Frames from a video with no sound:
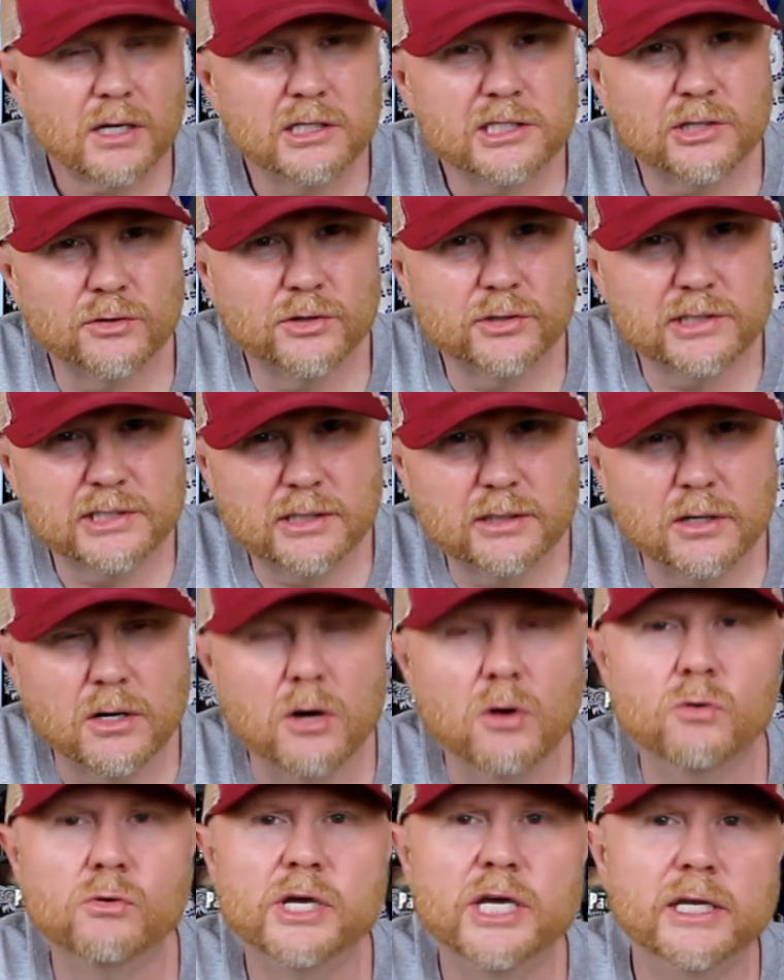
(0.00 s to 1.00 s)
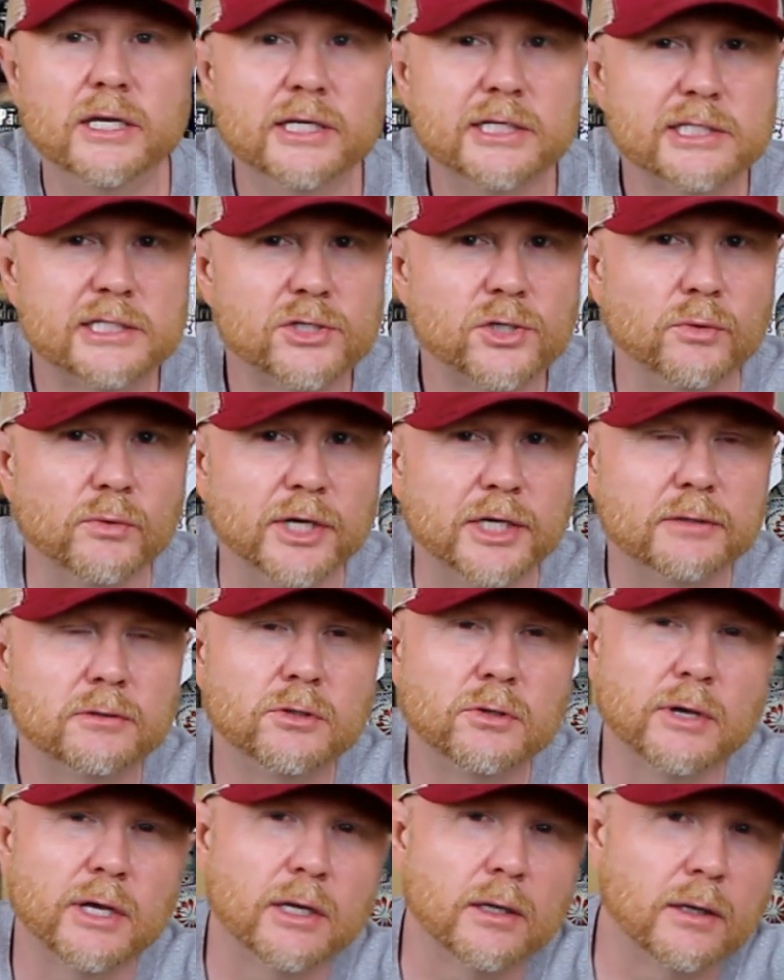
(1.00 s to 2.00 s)
So there's an oakiness to it.
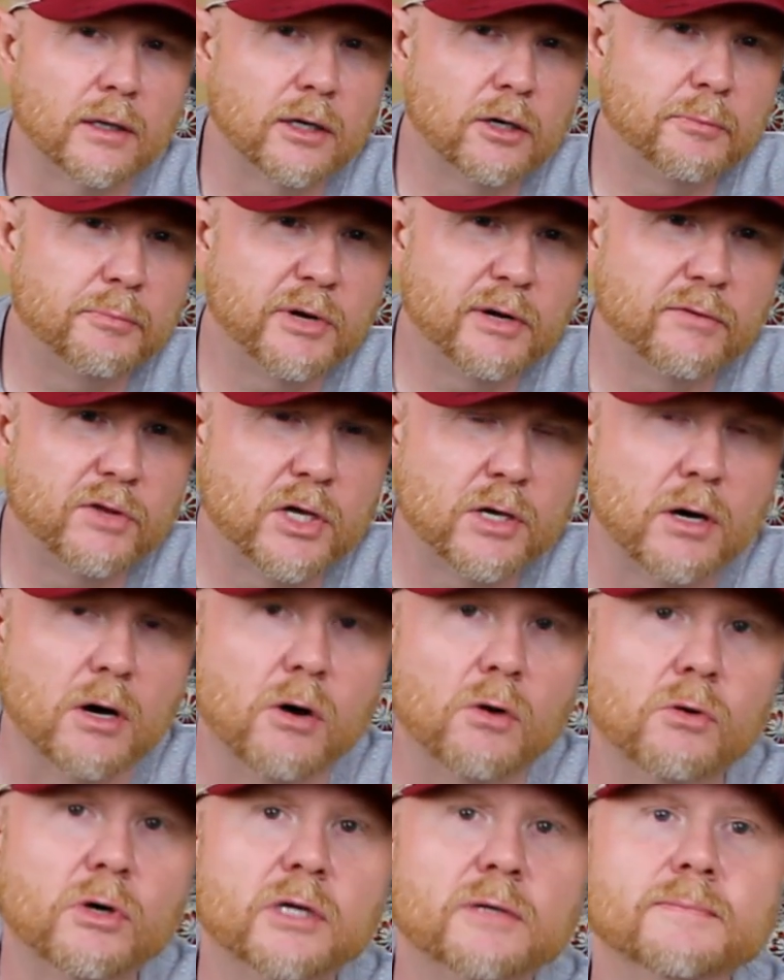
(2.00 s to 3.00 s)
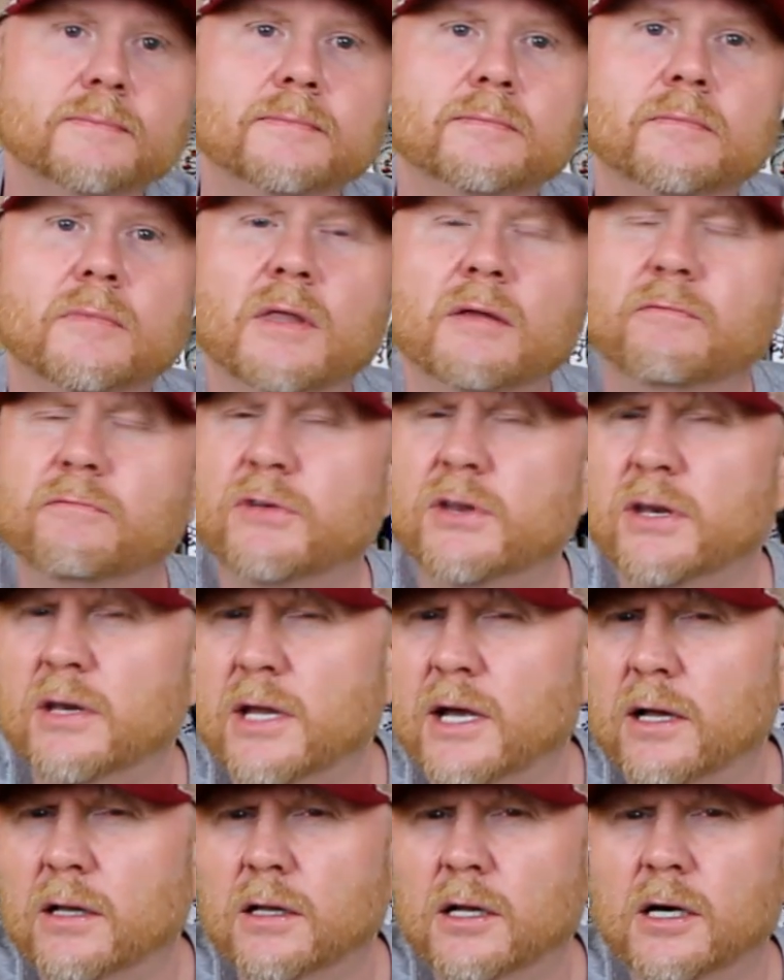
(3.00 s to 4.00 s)
You get a little bit of the oak,
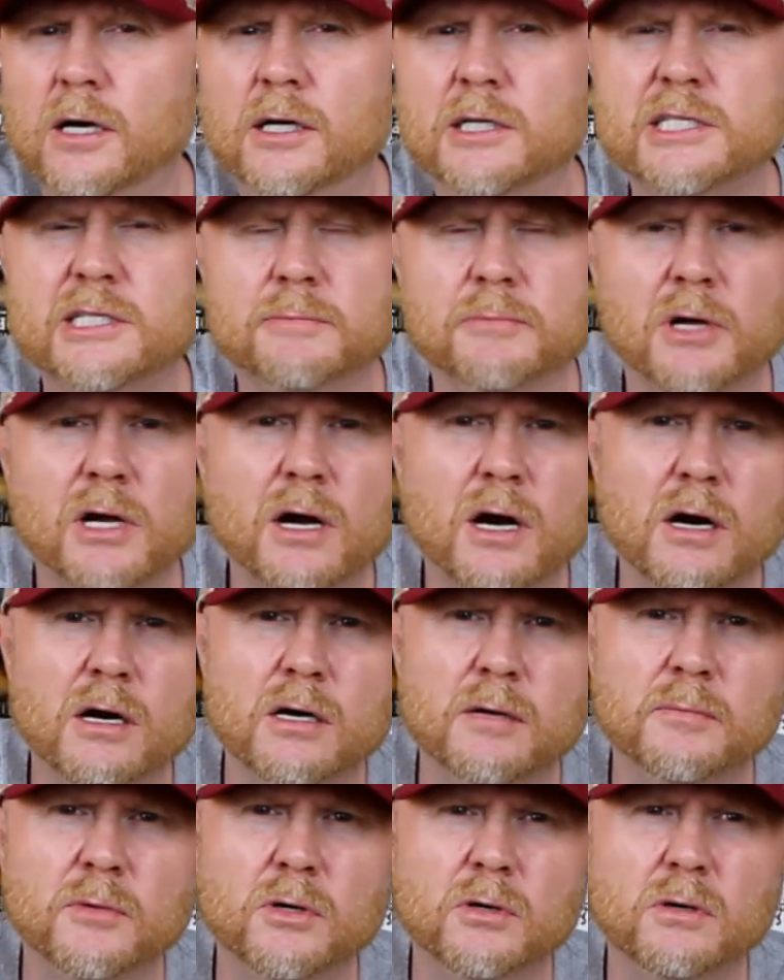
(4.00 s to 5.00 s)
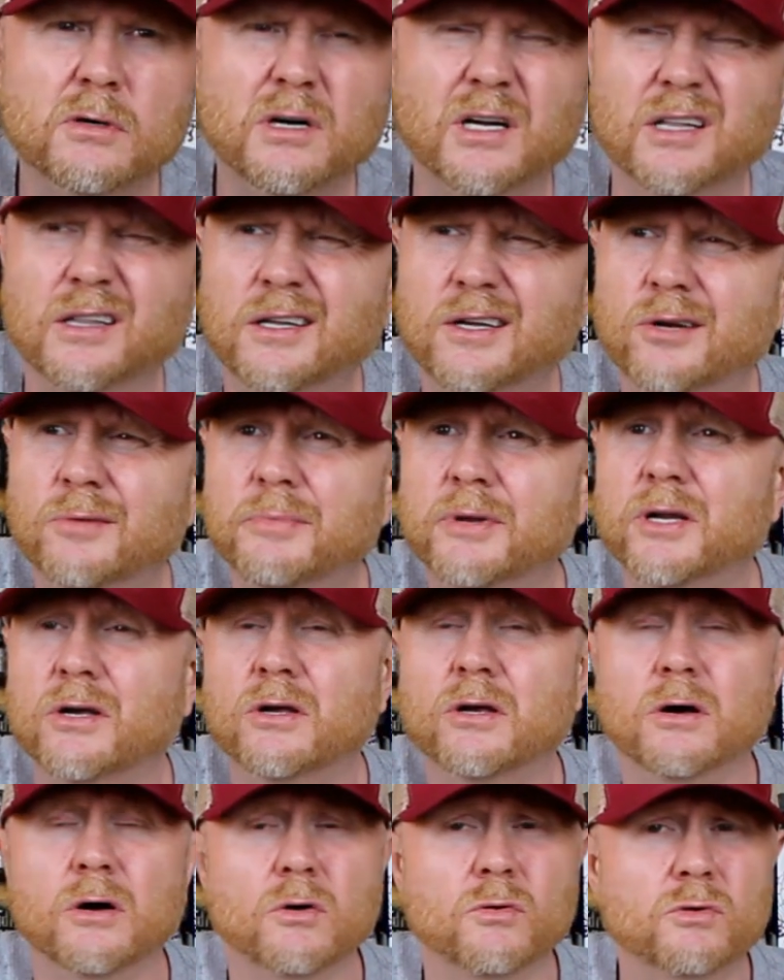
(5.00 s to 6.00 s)
vanilla, some caramel, a little bit
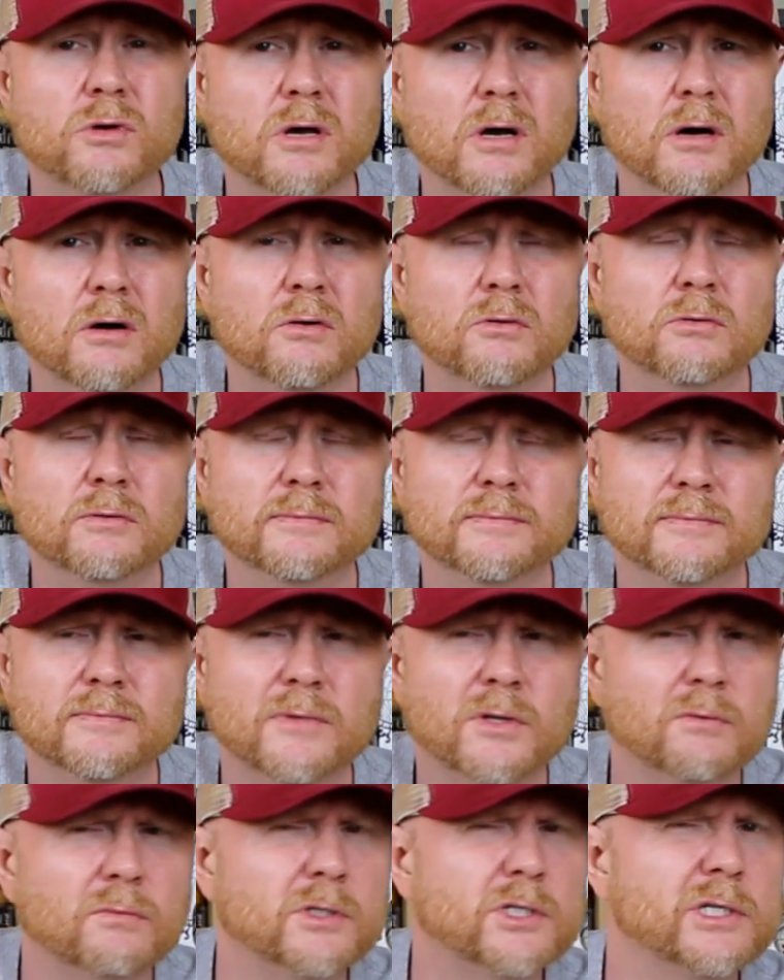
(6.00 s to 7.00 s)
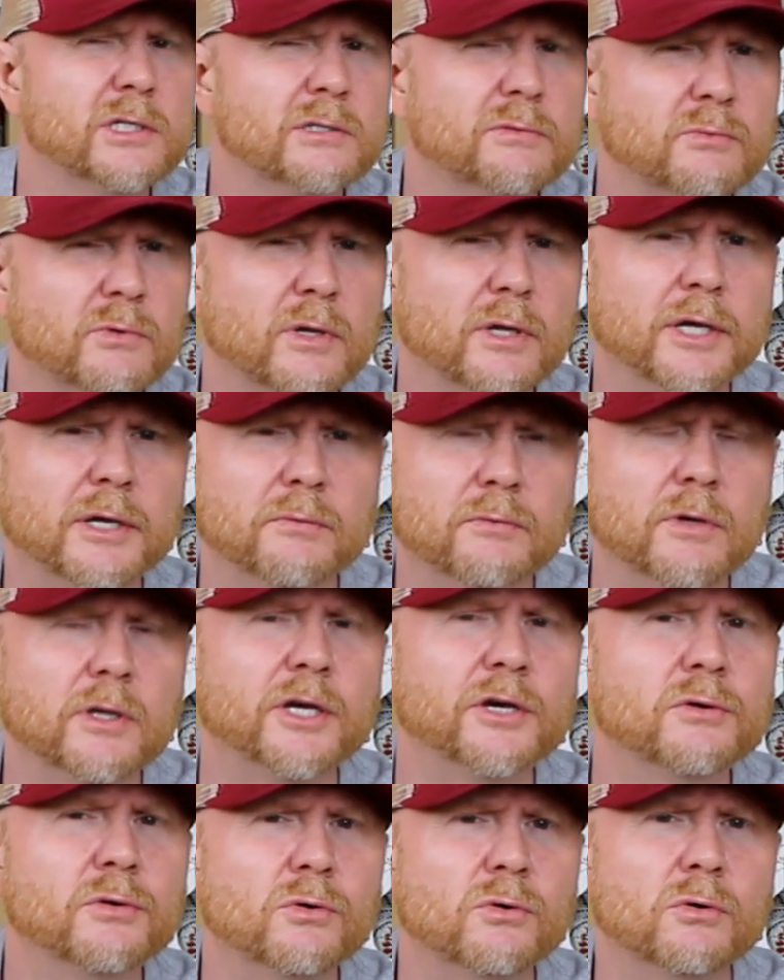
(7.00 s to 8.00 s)
of cocoa, which is really,
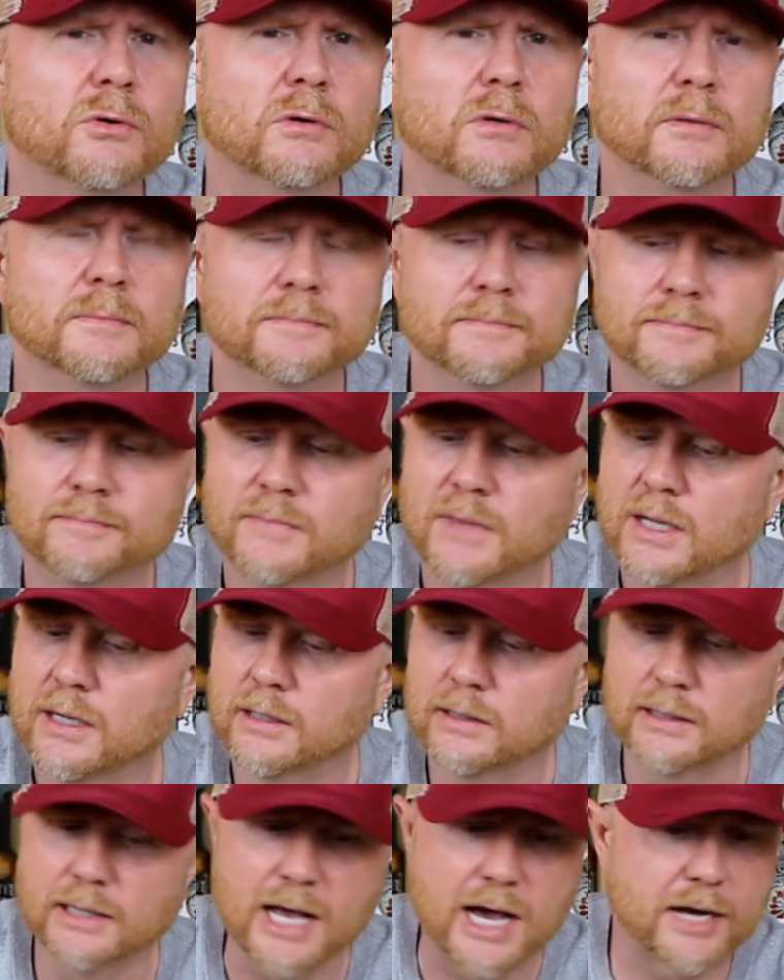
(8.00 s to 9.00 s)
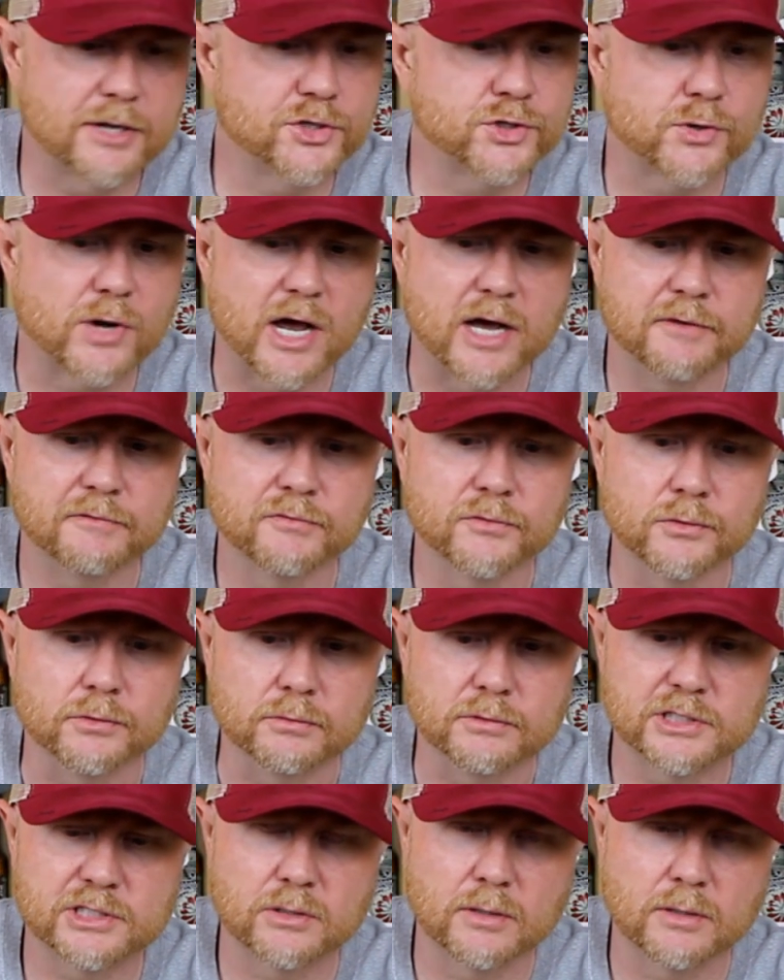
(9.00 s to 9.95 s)
really cool. A lot of dried fruits.